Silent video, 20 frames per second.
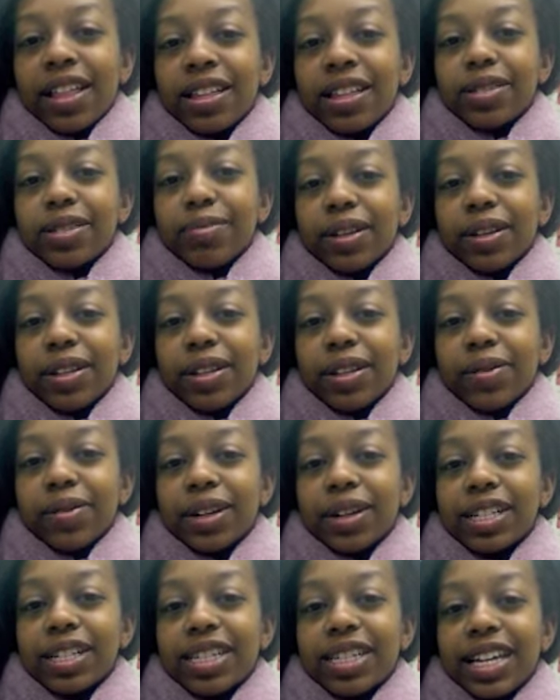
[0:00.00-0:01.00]
It's been the
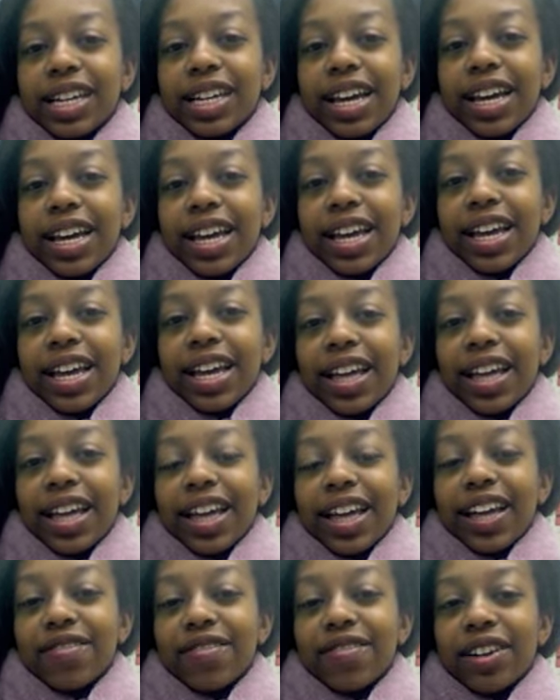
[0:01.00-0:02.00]
worst day
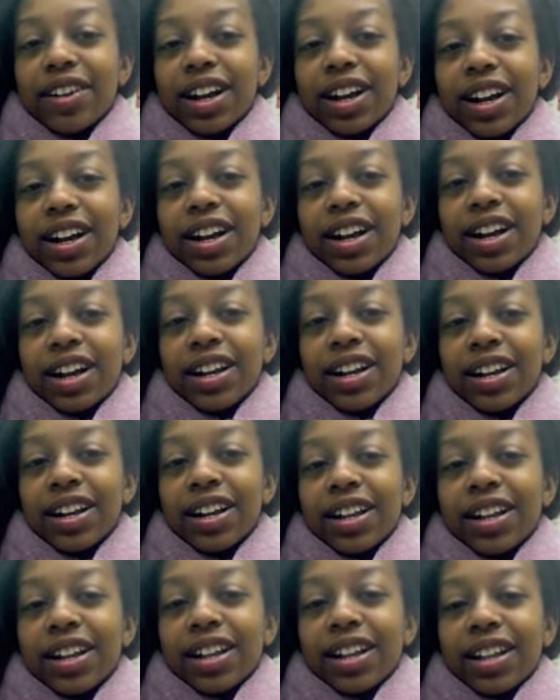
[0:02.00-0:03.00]
ever
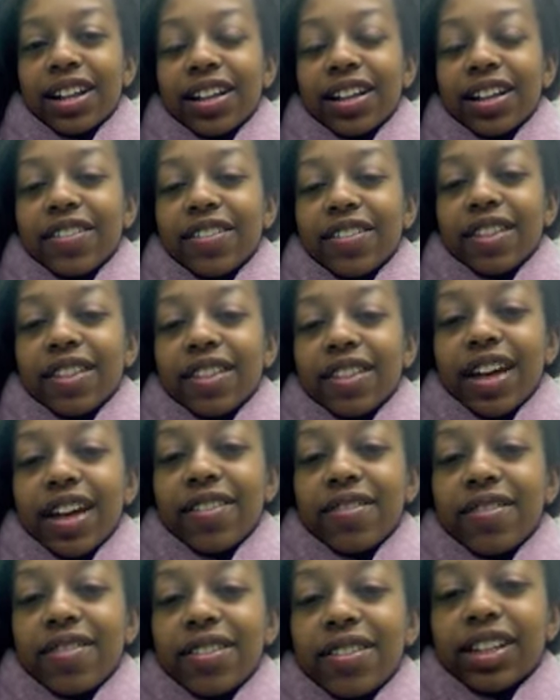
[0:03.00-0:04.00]
of
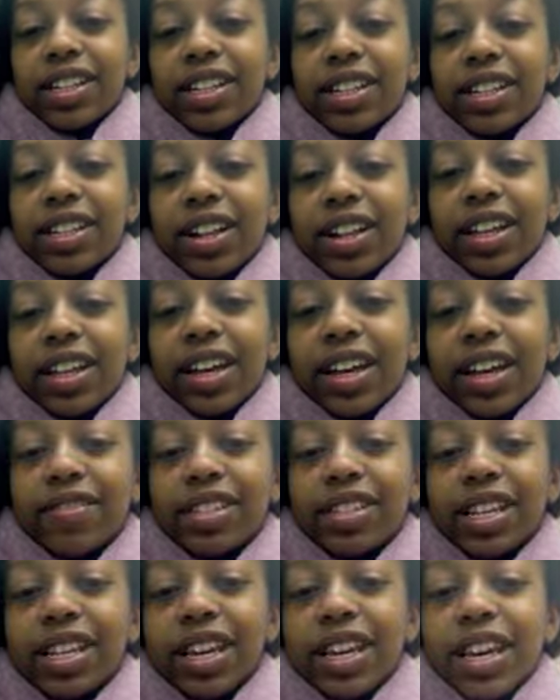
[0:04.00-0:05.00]
life. That's all I have
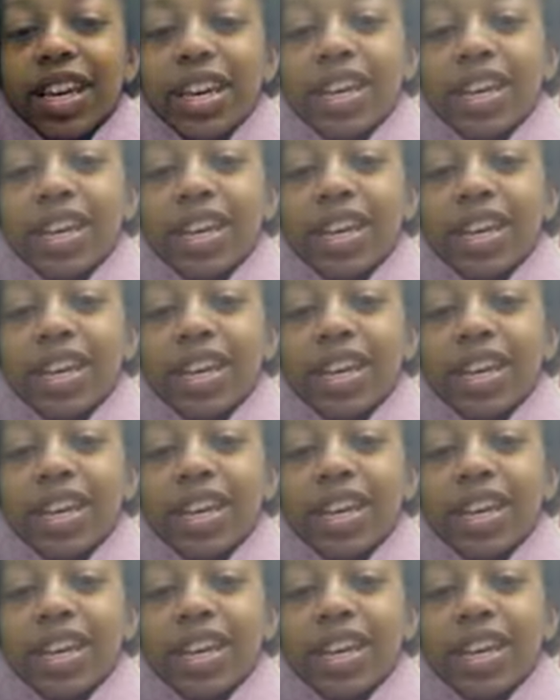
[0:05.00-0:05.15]
to say.